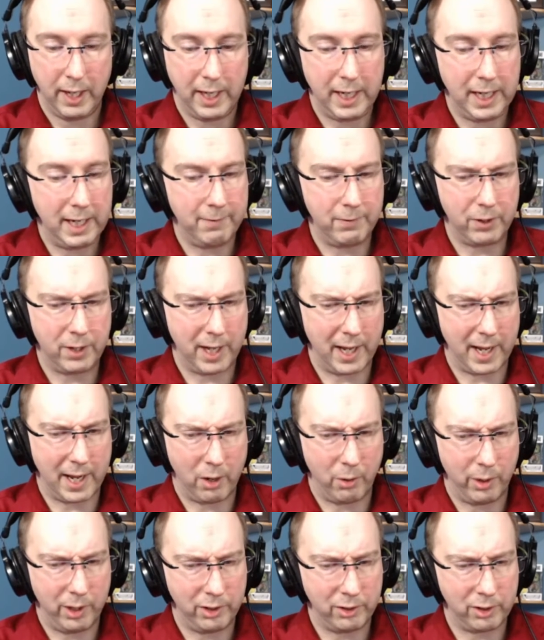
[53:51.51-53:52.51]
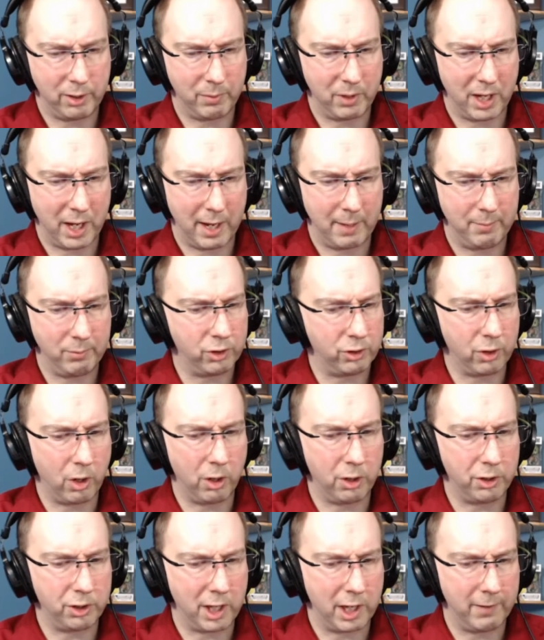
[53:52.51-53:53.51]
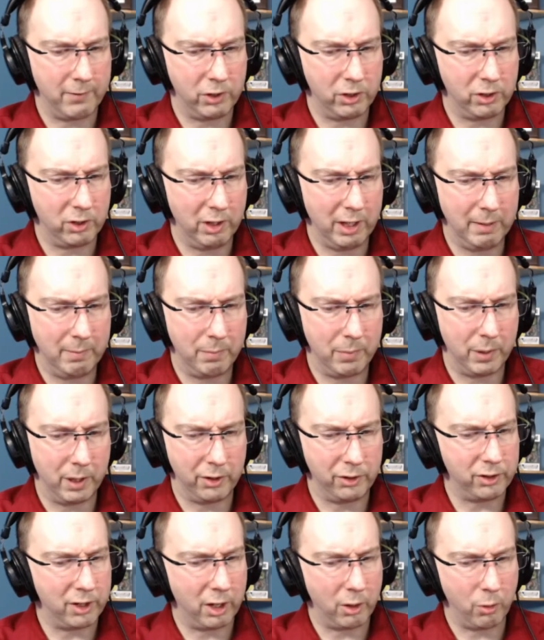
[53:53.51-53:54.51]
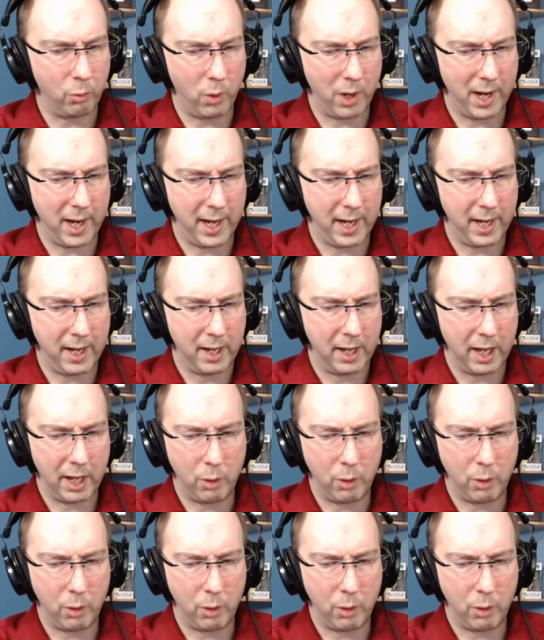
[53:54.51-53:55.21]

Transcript: Even now he sometimes starts out of his sleep in a sudden way